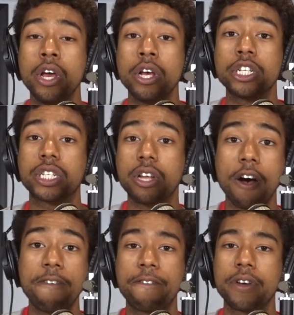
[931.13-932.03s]

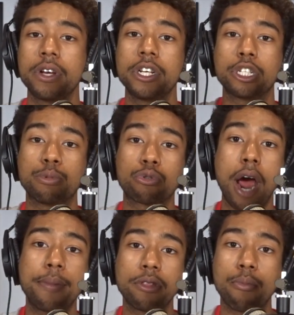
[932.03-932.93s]
stuff,
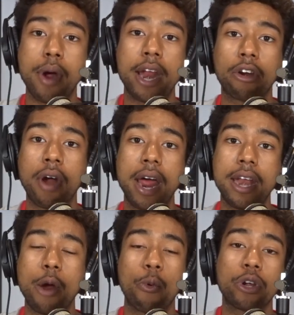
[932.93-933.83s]
subscribe to the Brandon Correia
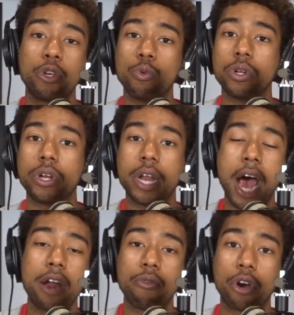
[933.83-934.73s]
Network. You will
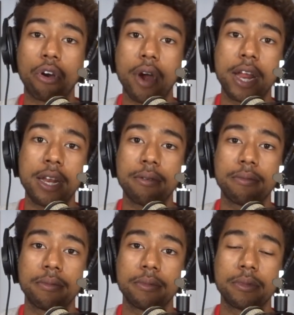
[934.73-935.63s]
not regret it.
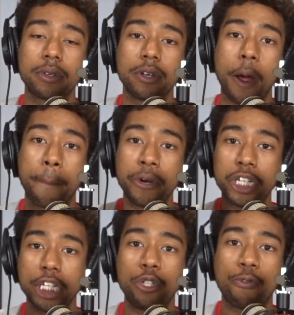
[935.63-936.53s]
I
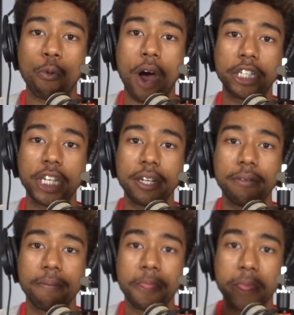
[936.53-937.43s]
appreciate you for watching.
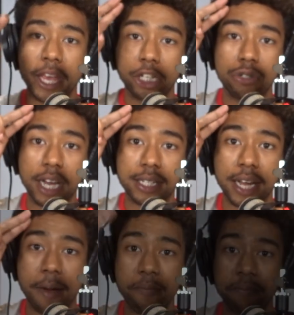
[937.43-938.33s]
Catch you next
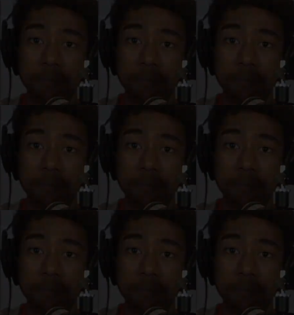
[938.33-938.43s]
time.